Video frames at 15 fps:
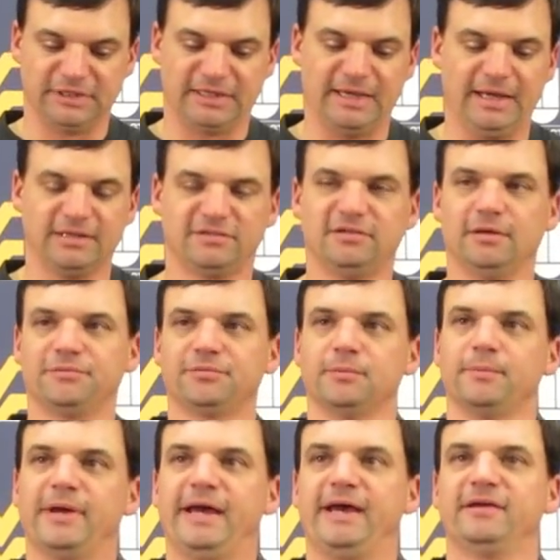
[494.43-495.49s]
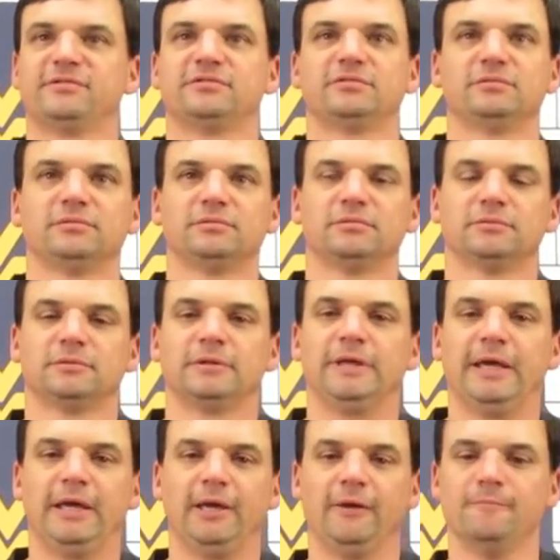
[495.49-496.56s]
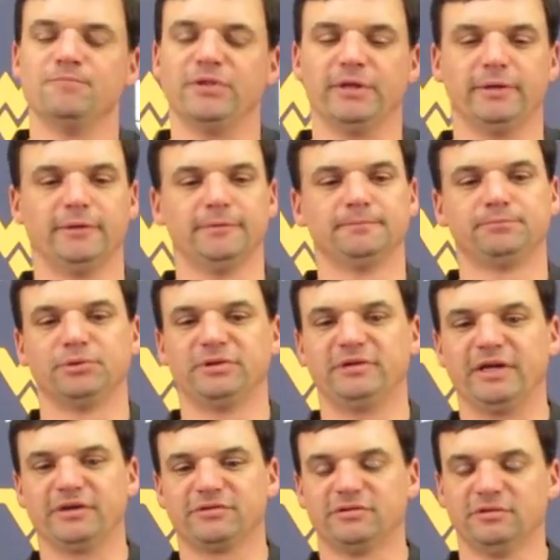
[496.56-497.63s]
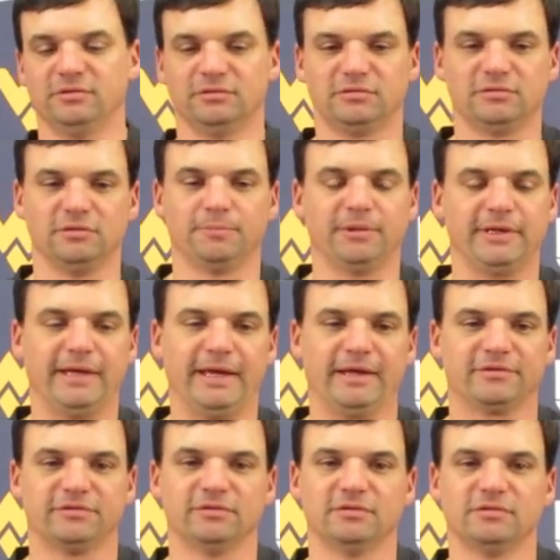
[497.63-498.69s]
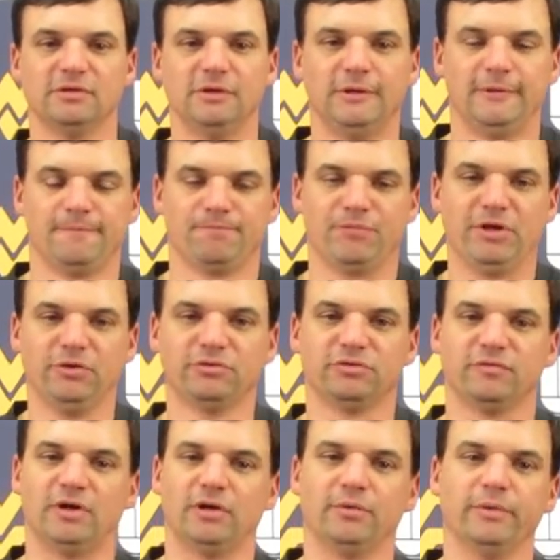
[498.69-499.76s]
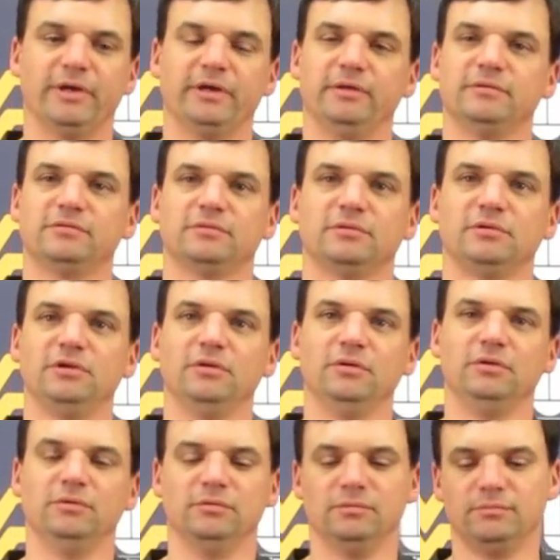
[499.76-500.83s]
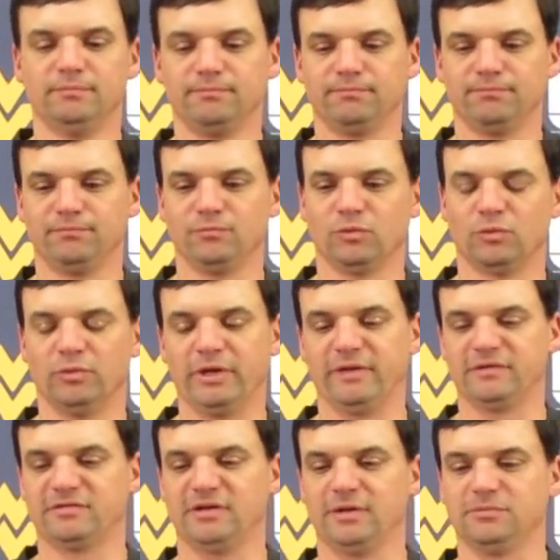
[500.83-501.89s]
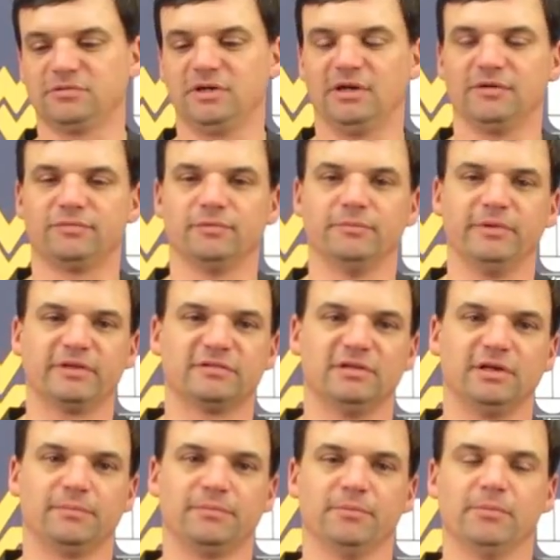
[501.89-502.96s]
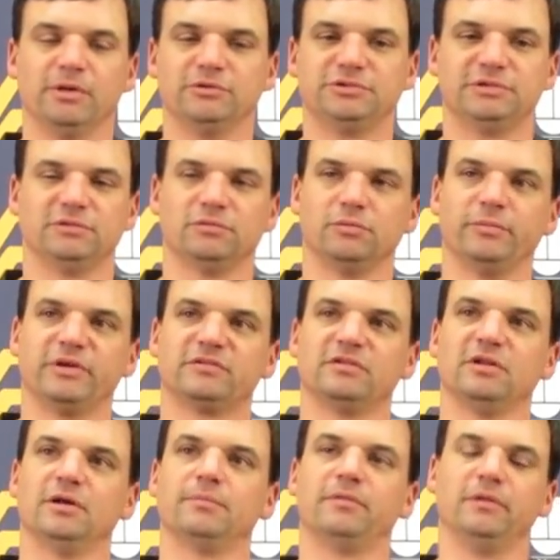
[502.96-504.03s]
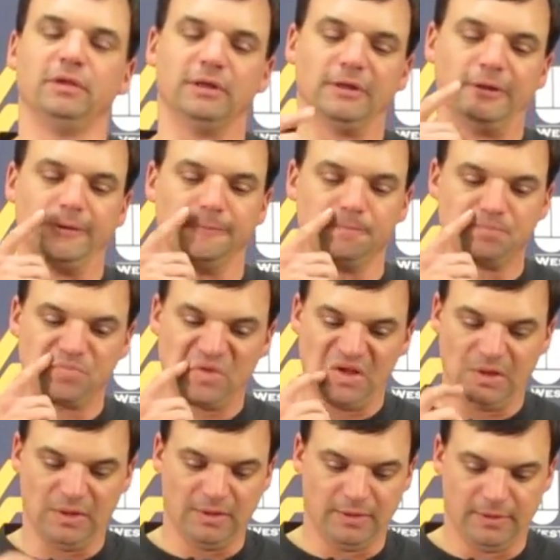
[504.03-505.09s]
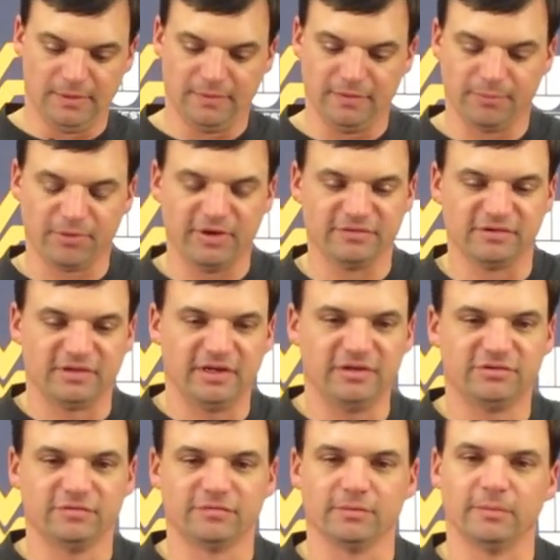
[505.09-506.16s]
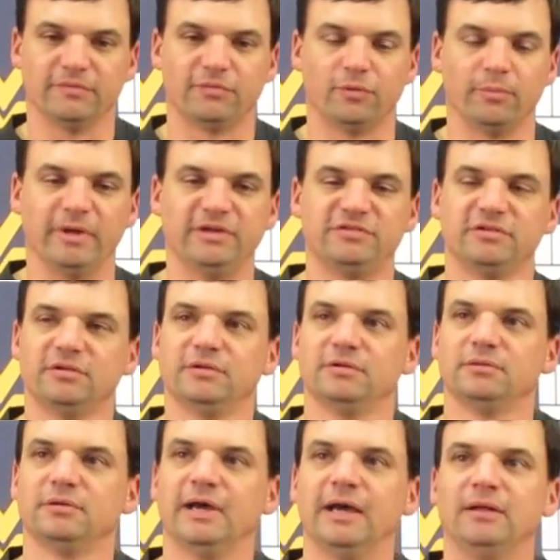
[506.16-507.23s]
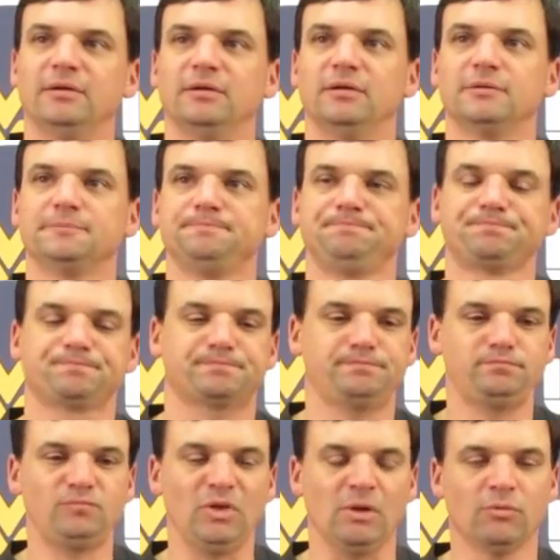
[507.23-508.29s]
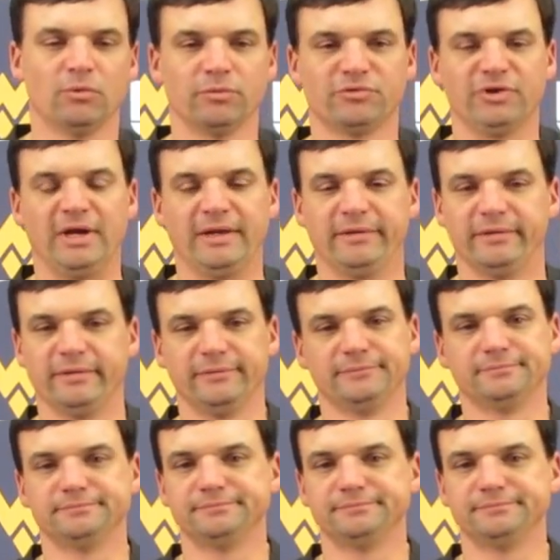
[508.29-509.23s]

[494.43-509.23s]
concepts from pass game, the protections, the play actions, those have always we're running the same stuff. We're mixing up the motions. We're mixing up the presentation from a formation outlook. Where we're trying to